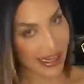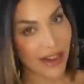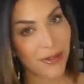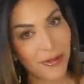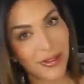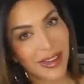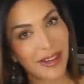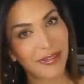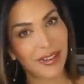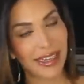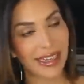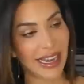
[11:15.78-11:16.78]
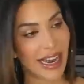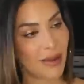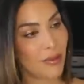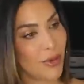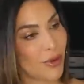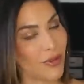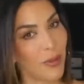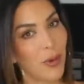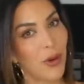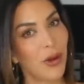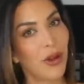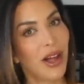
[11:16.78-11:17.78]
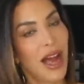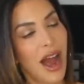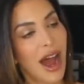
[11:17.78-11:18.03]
like fluffy and movable.